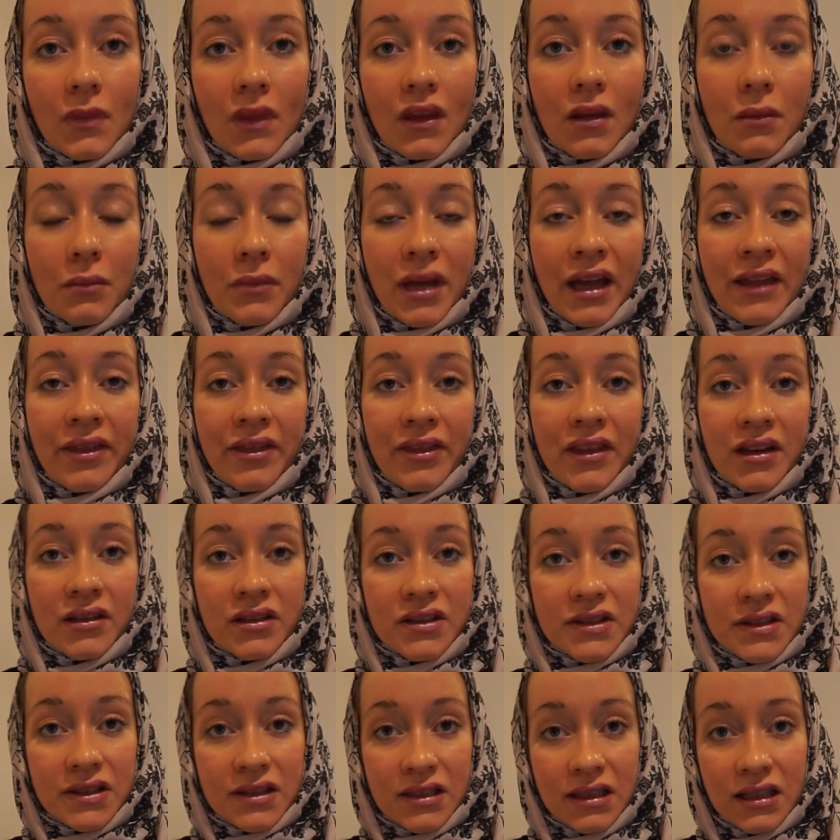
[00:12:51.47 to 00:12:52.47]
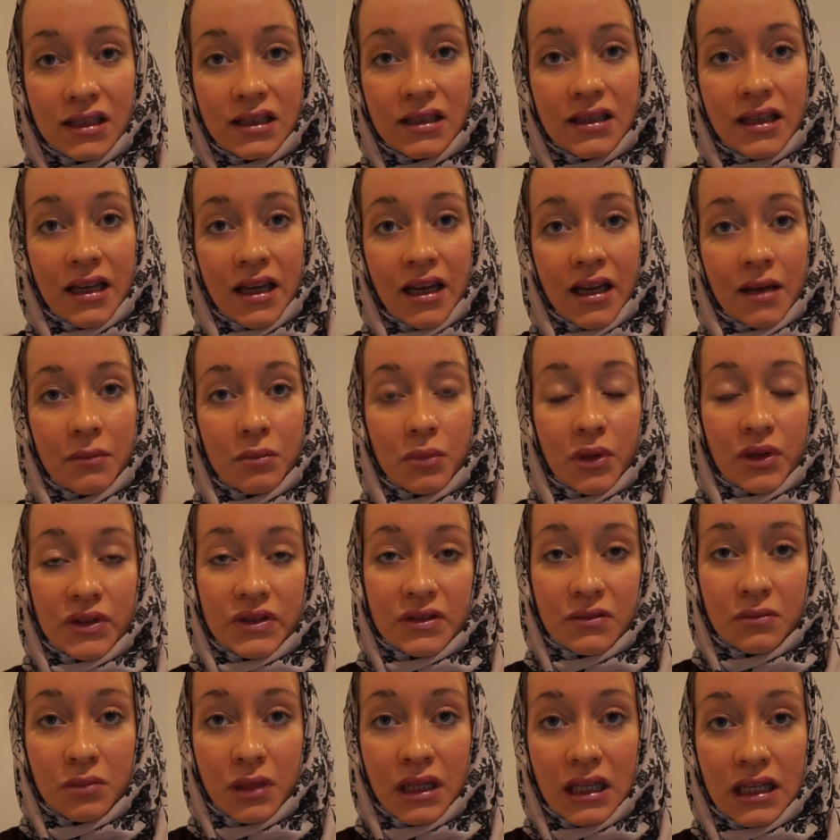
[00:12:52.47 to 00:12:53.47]
But there's still the
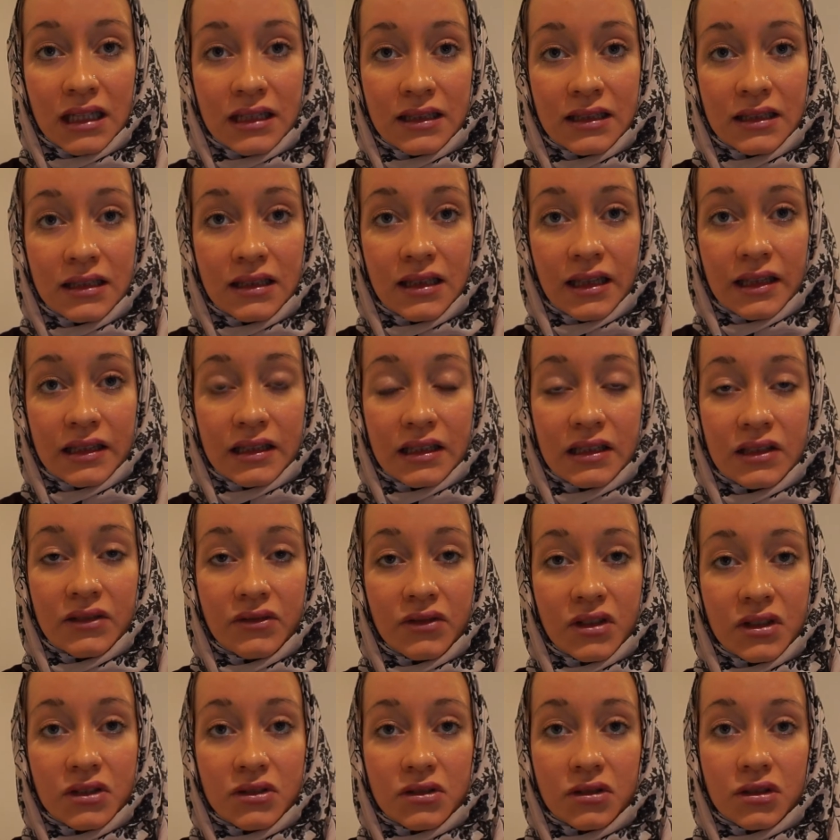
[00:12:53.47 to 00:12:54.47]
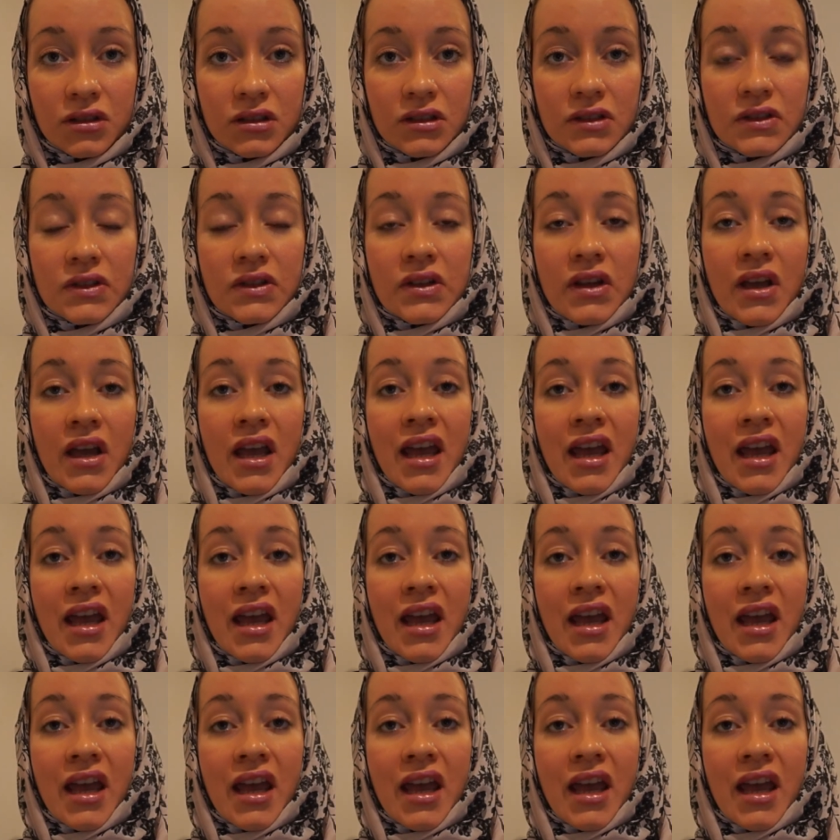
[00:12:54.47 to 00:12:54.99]
possibility that individuals